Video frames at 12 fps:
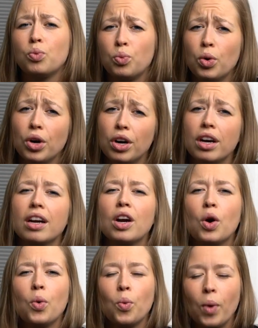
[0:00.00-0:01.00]
were
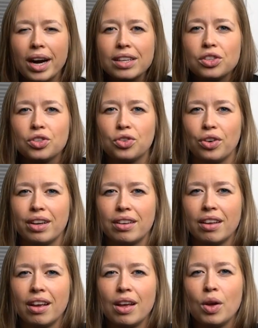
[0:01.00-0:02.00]
quite
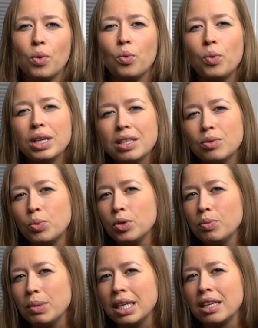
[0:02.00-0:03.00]
straight, which
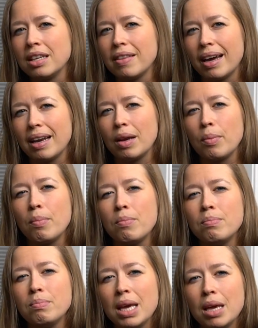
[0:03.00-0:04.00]
would mean that it
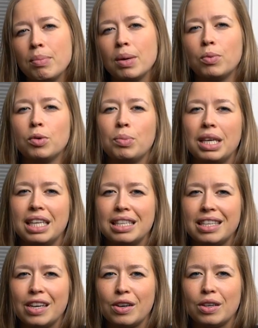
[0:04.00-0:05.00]
maybe would be
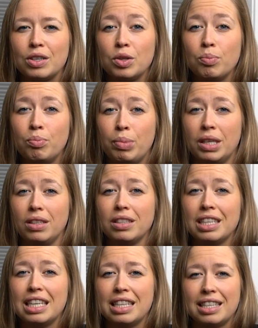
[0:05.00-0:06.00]
easier to
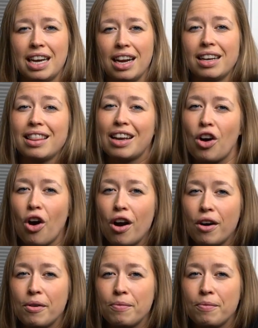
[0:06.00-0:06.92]
build inside the car.